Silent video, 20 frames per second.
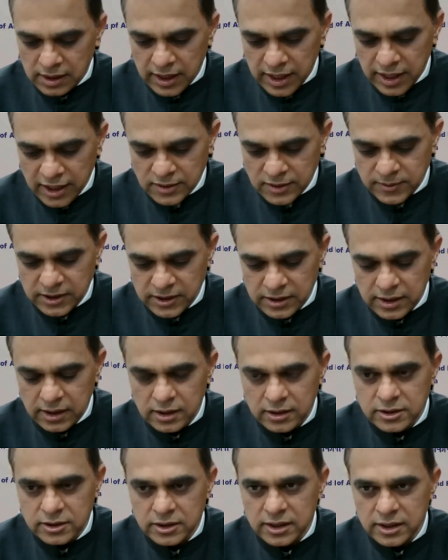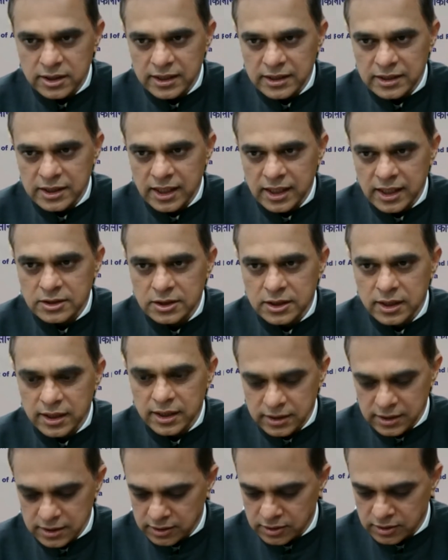has been diligently
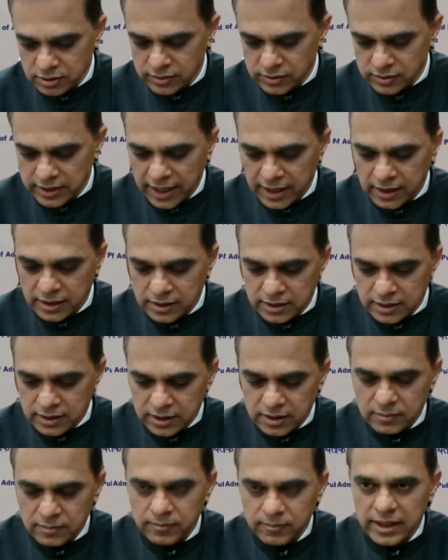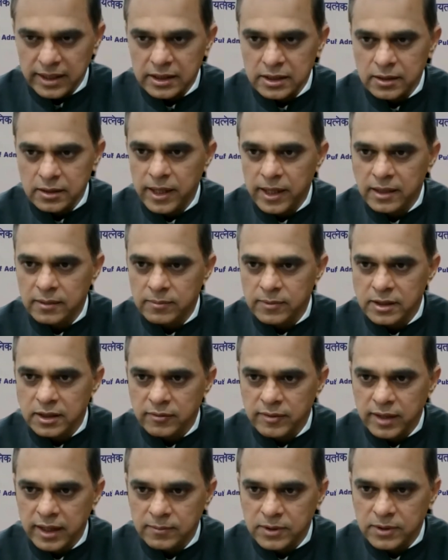translated into reality by the Department
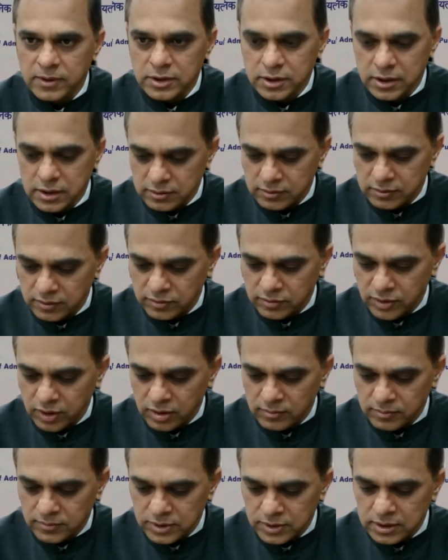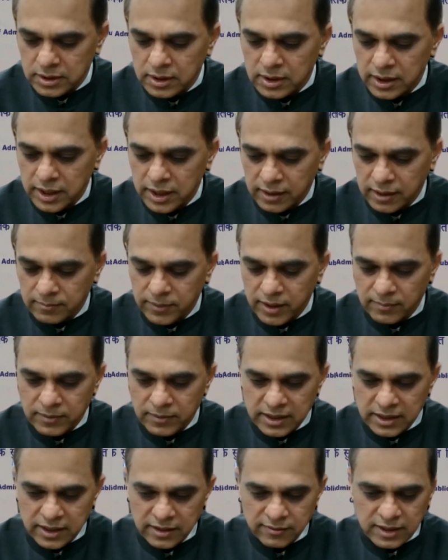of Administrative Reforms and
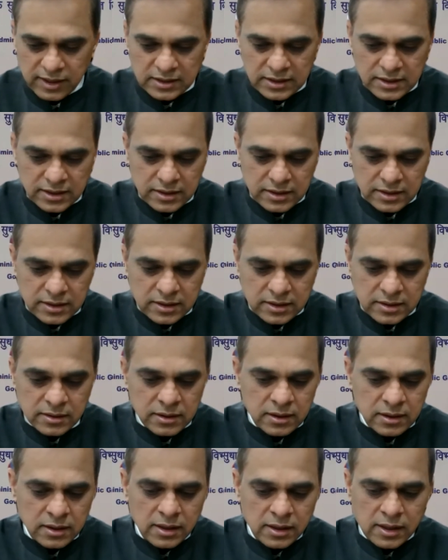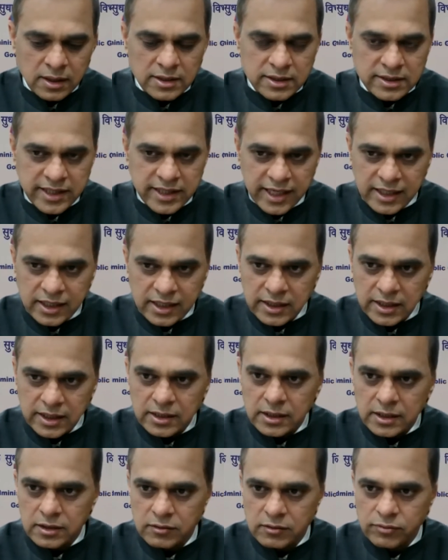Public Grievances.
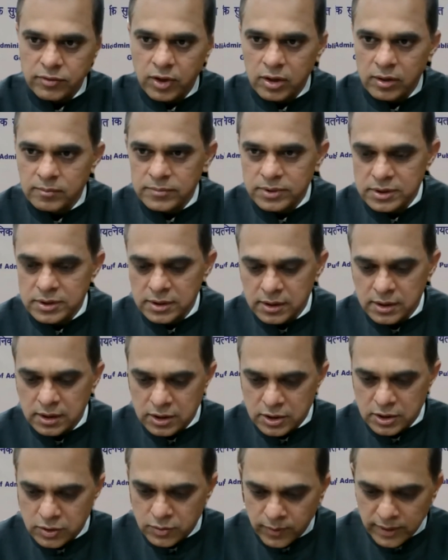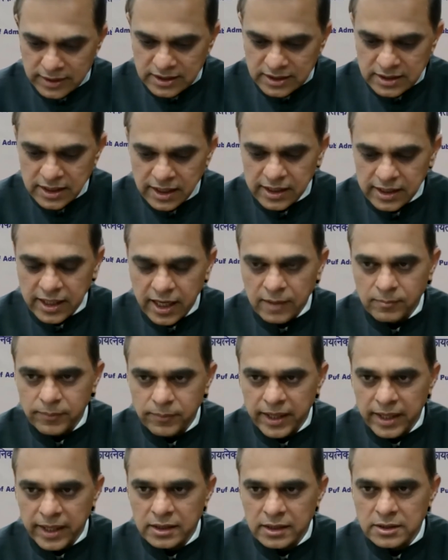Secretariat reforms, Swachhata
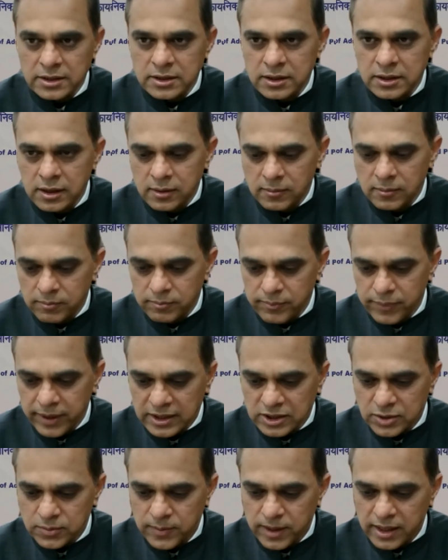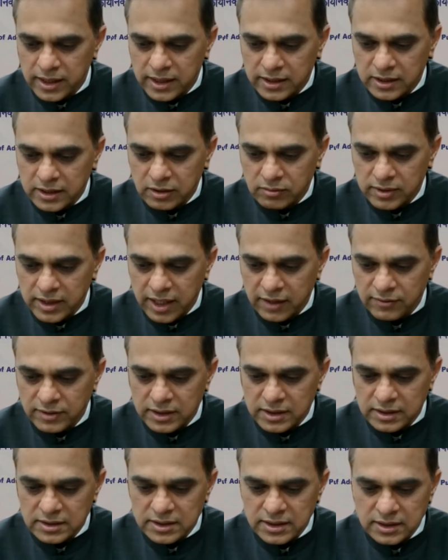campaigns, benchmarking of
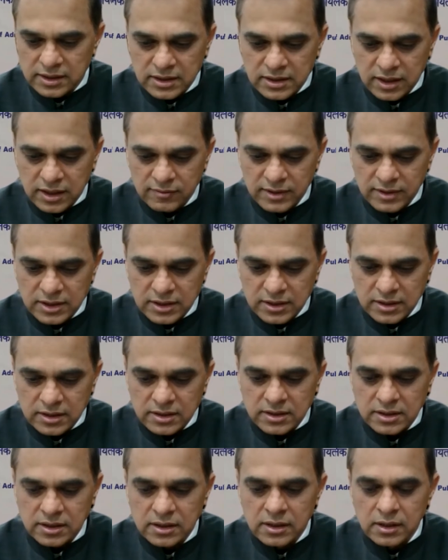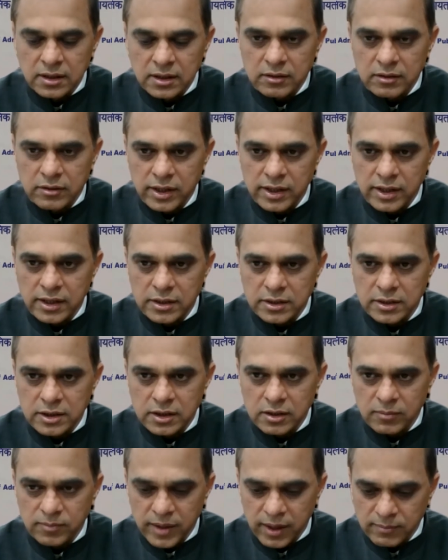governance and services,
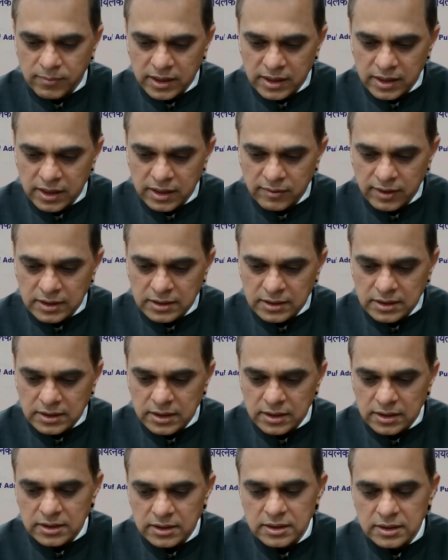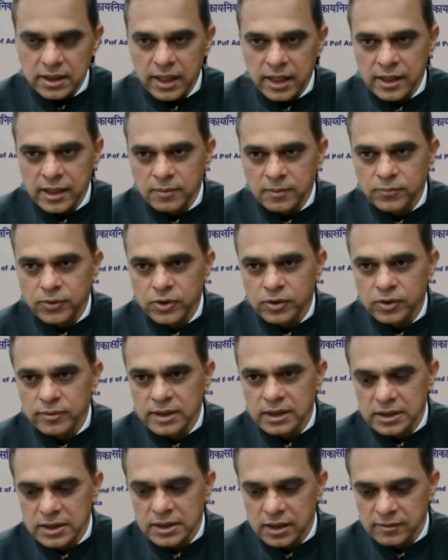redressal of public grievances, and
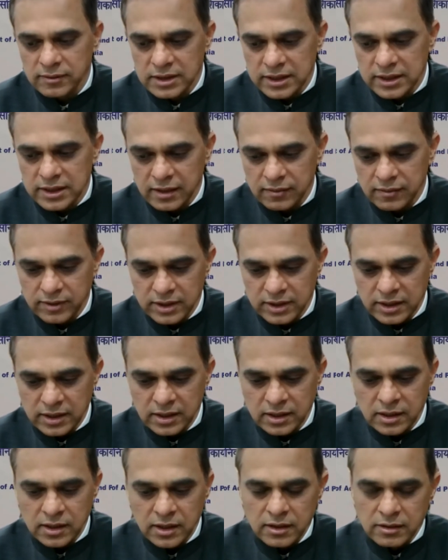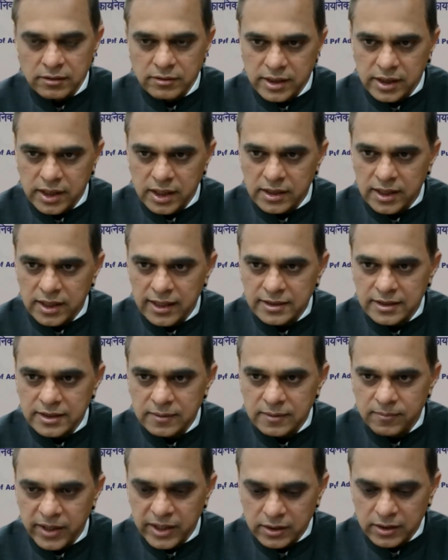improving service delivery,
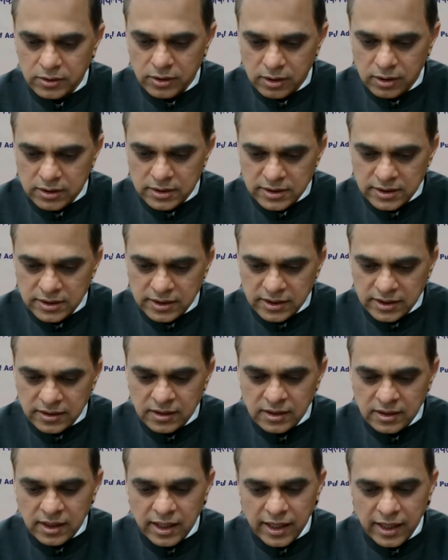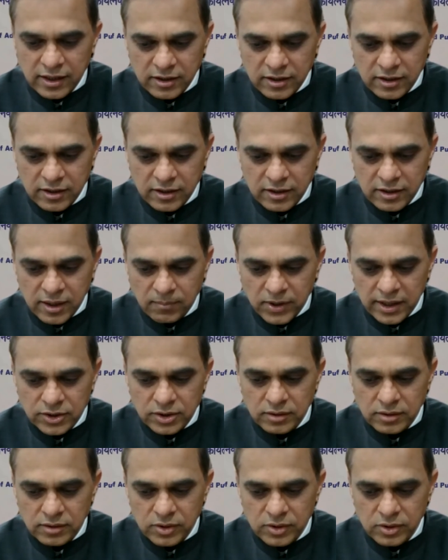recognizing meritocracy and
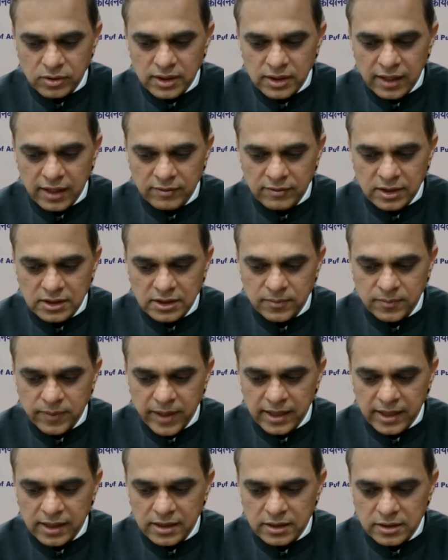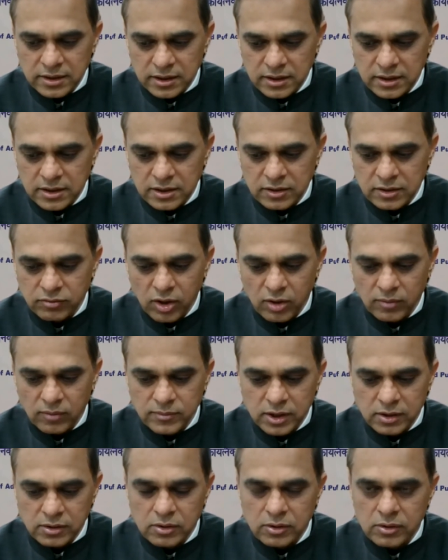replication of good governance practices
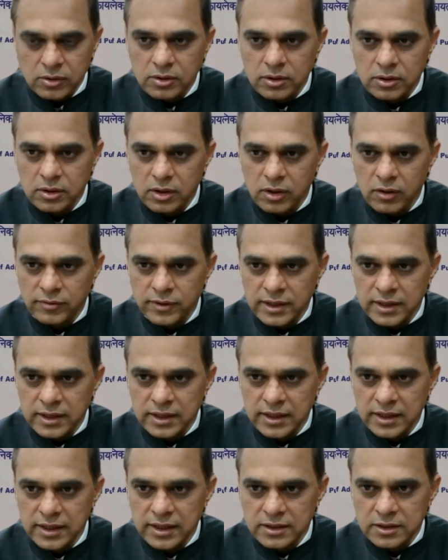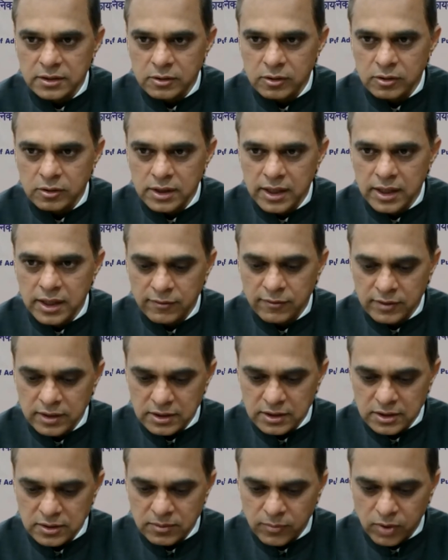form the core of India's good
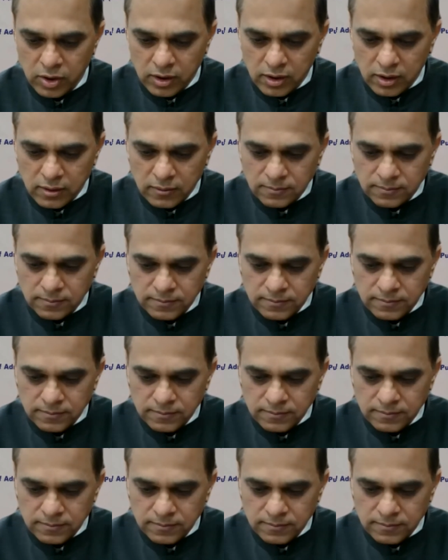governance model.